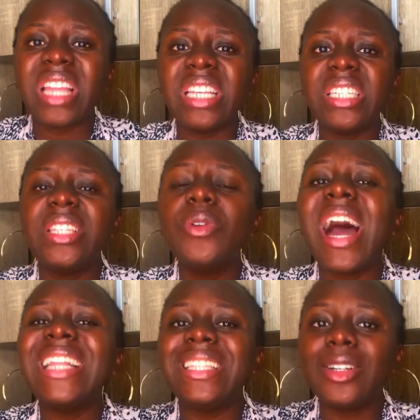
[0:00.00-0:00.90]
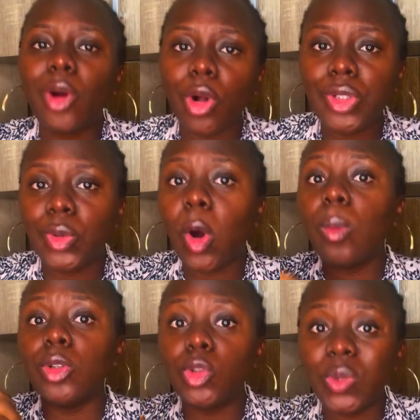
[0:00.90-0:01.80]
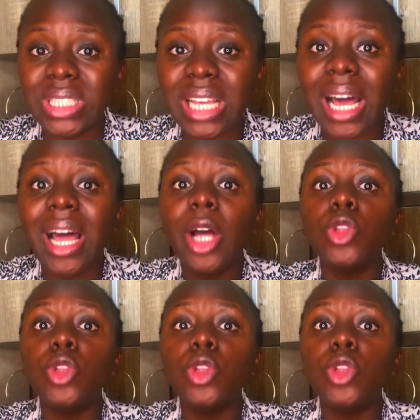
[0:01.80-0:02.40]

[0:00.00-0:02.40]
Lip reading: And then she still had the guts to come on Twitter